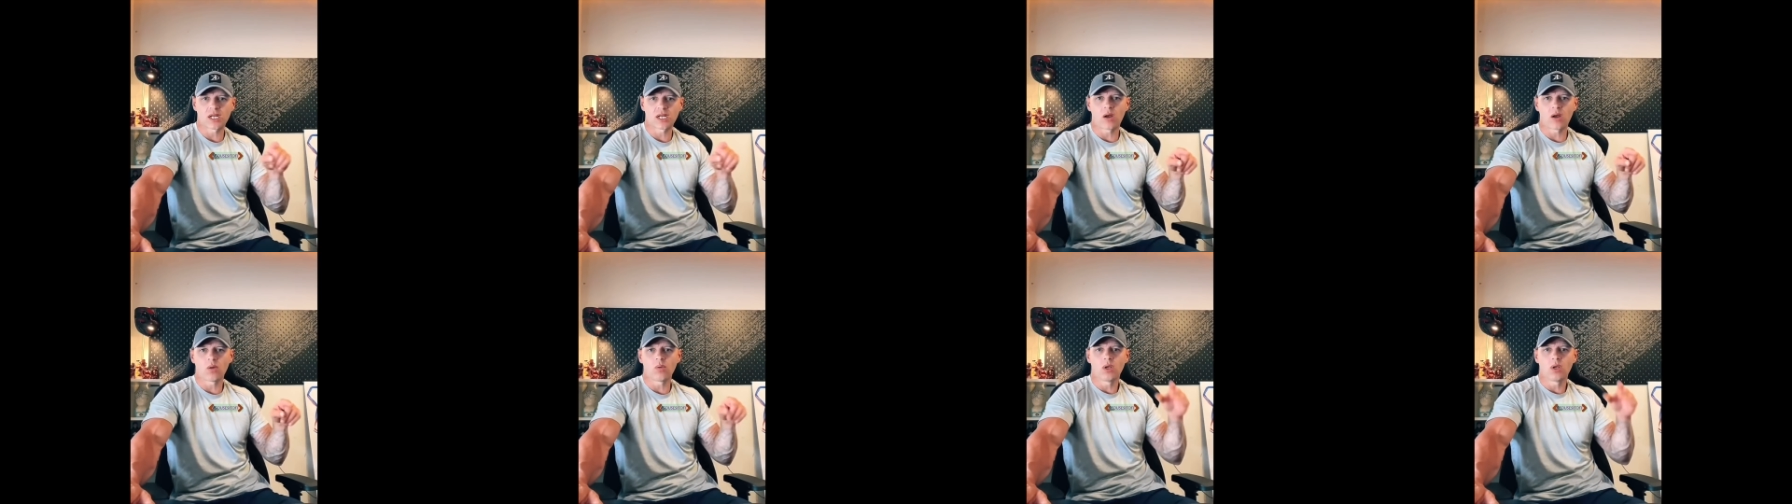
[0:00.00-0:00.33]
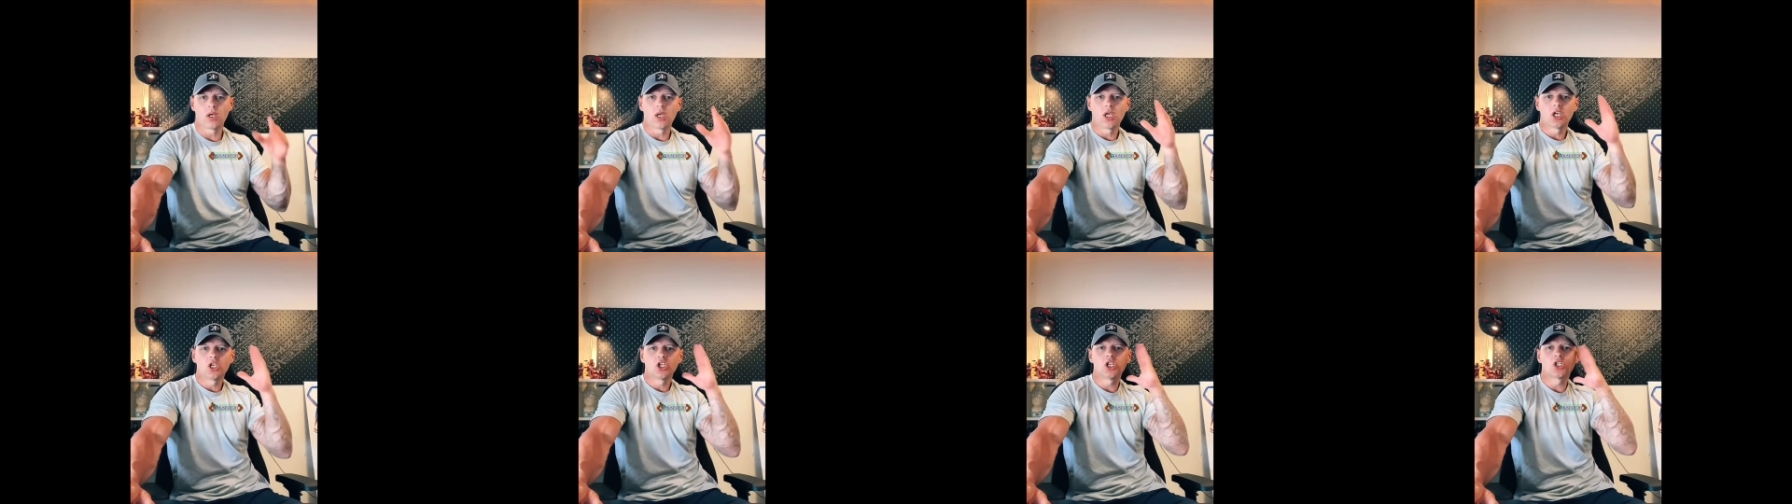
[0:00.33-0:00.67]

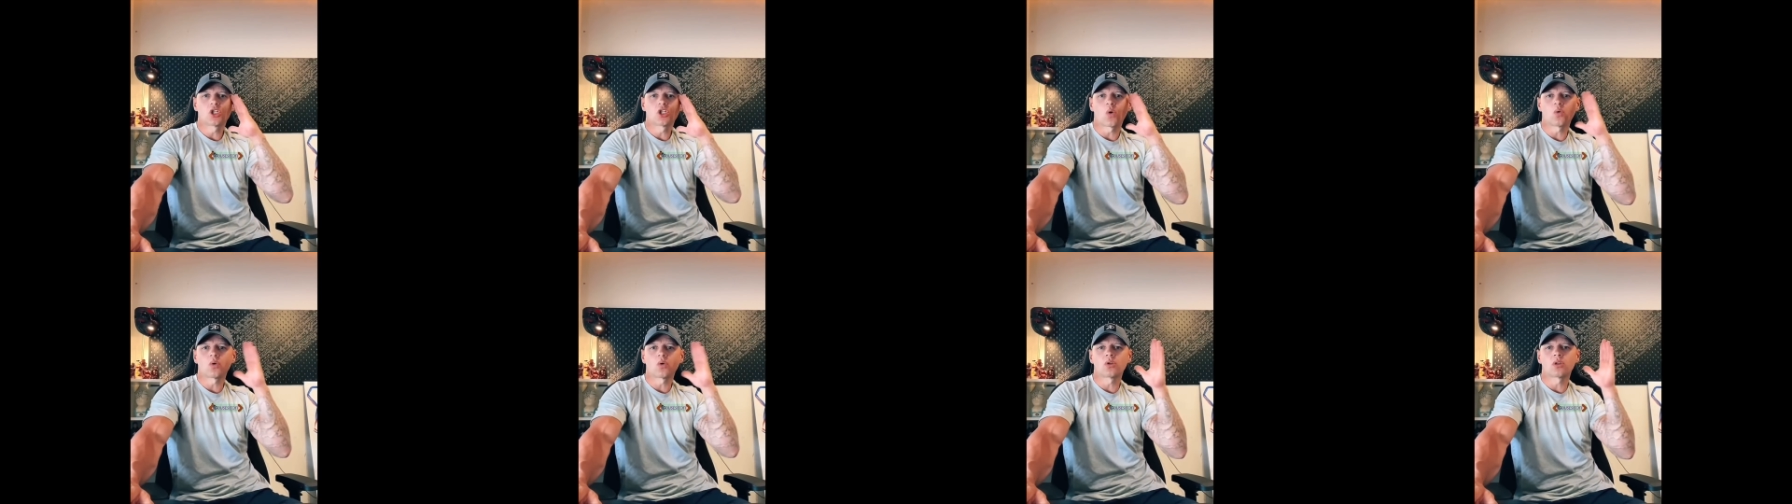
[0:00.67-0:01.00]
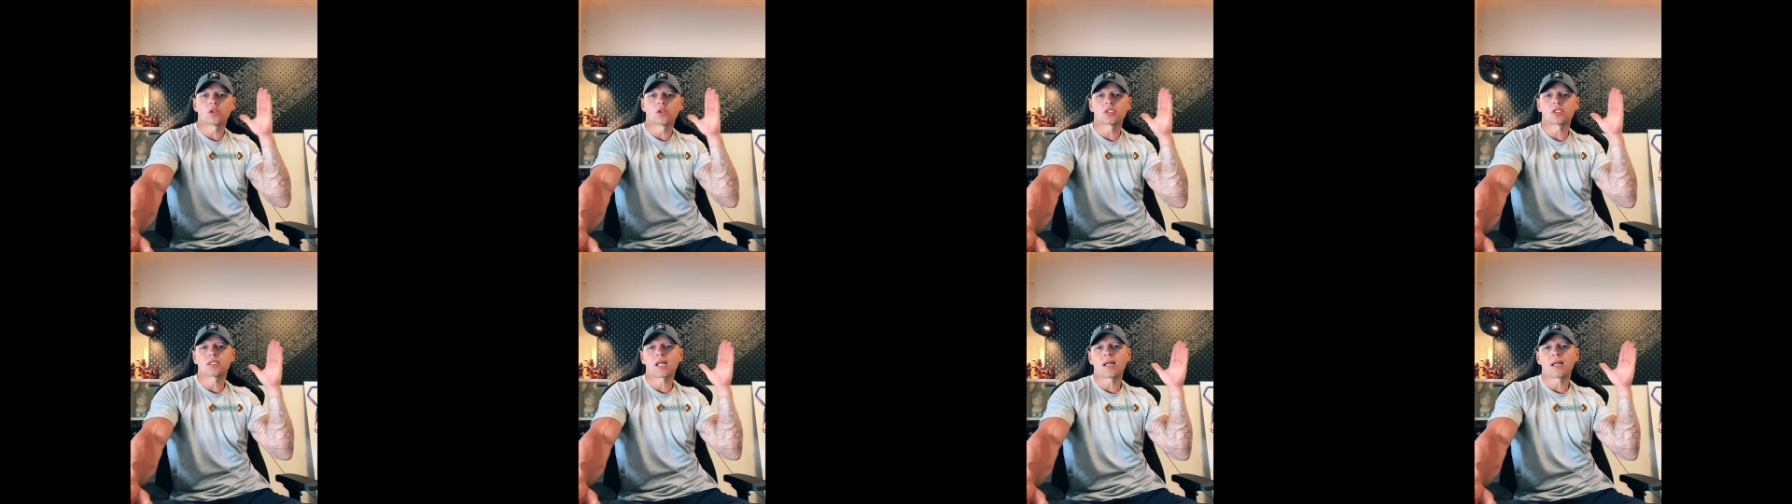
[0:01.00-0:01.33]
Now you don't
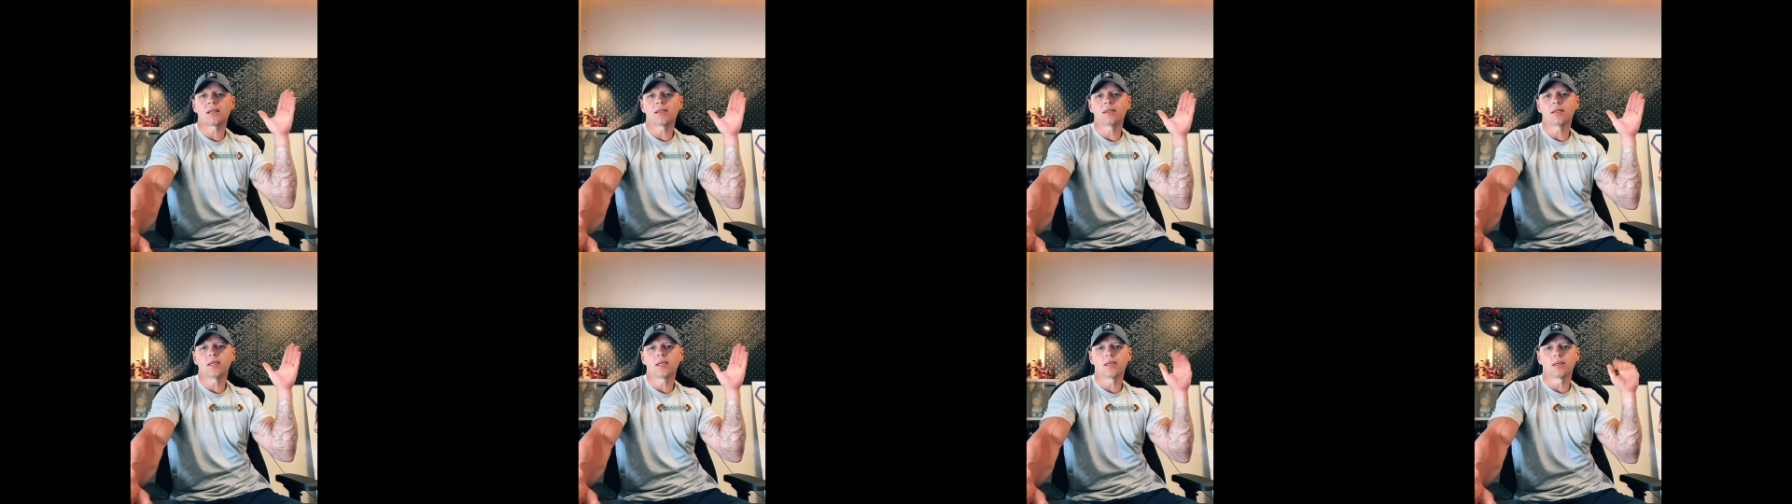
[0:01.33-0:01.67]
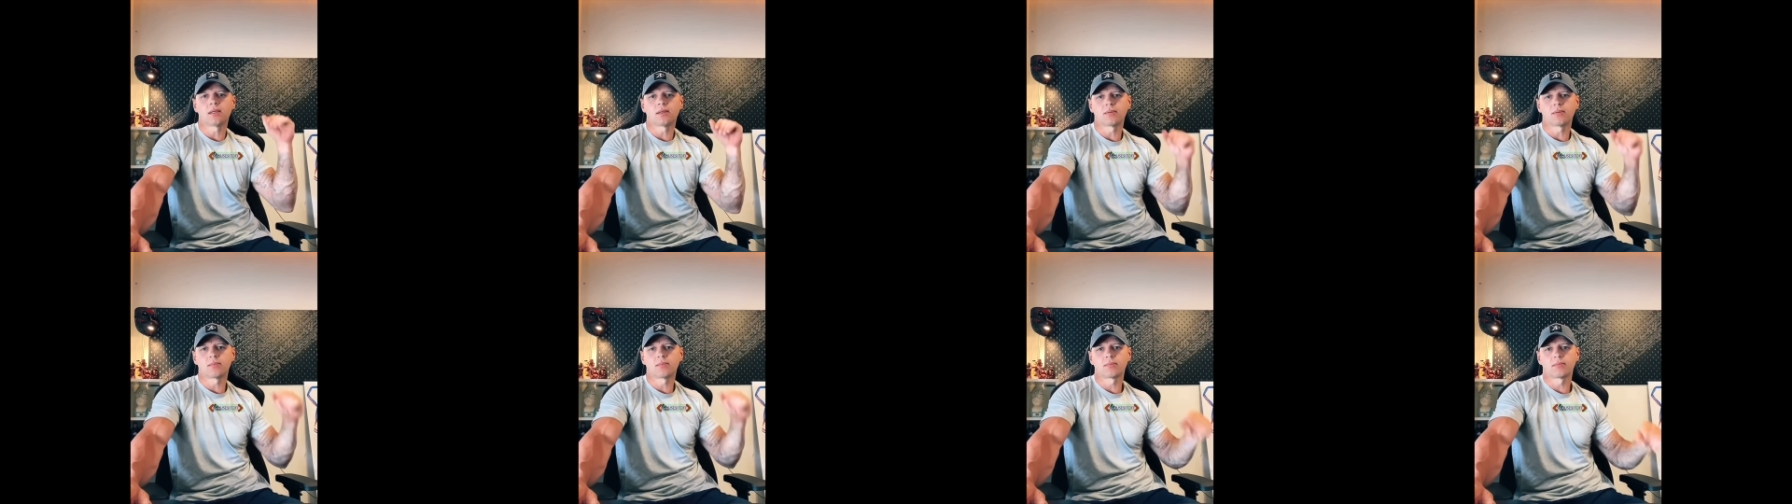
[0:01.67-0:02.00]
understand it.